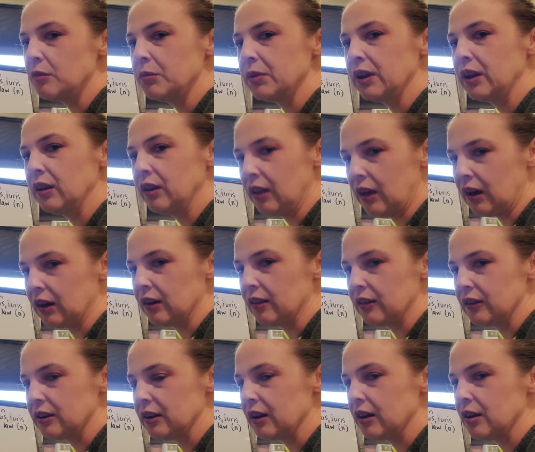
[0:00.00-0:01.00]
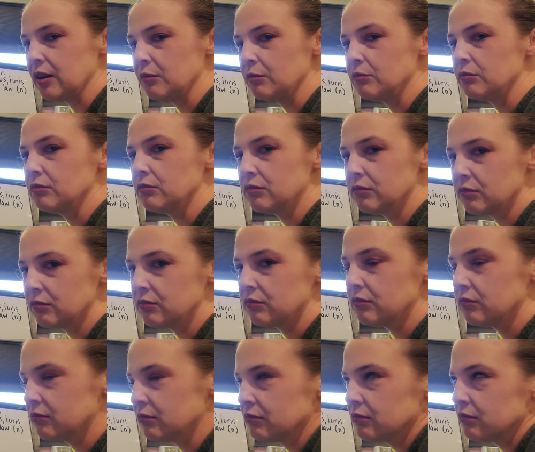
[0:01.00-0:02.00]
but a lot of the time
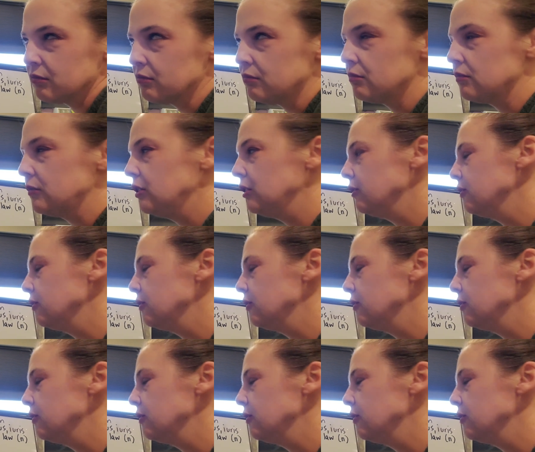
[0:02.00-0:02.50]
you'll